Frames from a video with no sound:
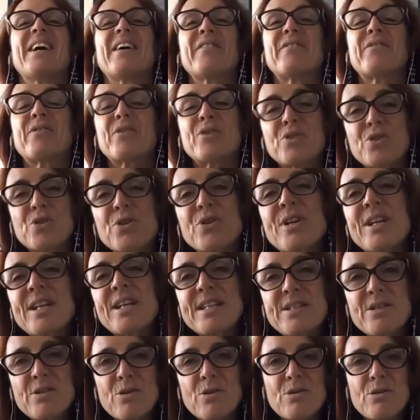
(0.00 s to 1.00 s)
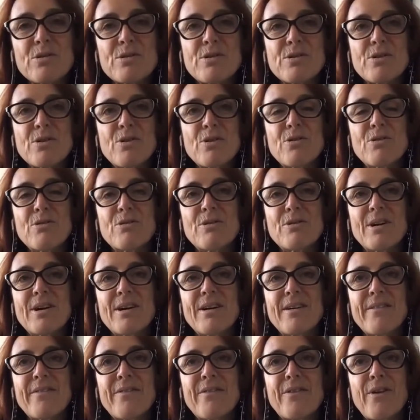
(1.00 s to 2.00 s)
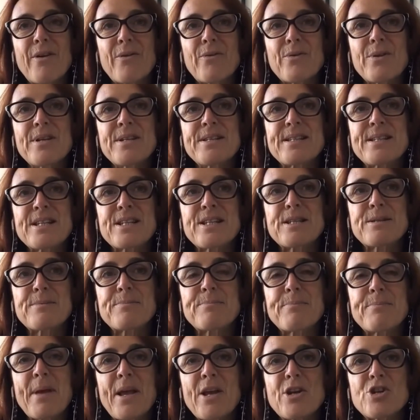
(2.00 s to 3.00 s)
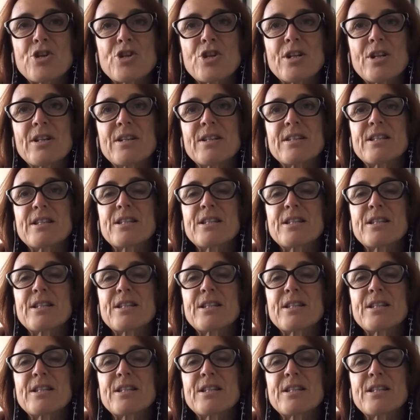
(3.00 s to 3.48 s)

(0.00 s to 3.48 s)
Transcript: For journalists also, there is a special